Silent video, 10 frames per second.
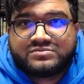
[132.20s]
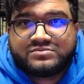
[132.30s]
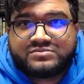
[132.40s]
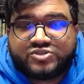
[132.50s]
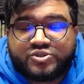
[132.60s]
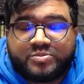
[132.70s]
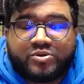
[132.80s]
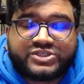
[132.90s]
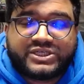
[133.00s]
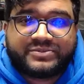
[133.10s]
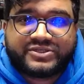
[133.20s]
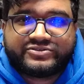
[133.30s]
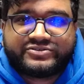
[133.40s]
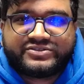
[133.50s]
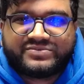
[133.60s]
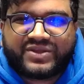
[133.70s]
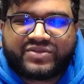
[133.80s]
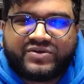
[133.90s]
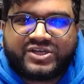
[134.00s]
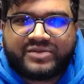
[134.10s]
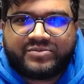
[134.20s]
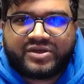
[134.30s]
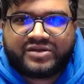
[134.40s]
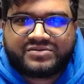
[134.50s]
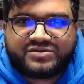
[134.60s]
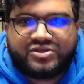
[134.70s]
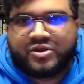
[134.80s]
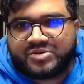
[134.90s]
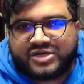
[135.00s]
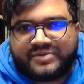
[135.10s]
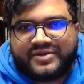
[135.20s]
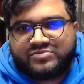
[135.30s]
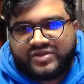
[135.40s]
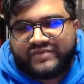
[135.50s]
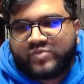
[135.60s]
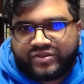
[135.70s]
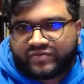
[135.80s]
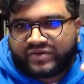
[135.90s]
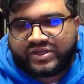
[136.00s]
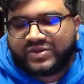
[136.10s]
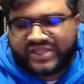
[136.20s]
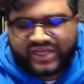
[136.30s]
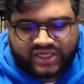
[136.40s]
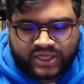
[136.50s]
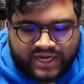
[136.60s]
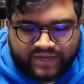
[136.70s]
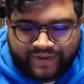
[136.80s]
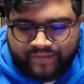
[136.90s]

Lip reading: Super Bowl champions. By three-time, I'm talking about they've won 3. You get the idea. Anyway.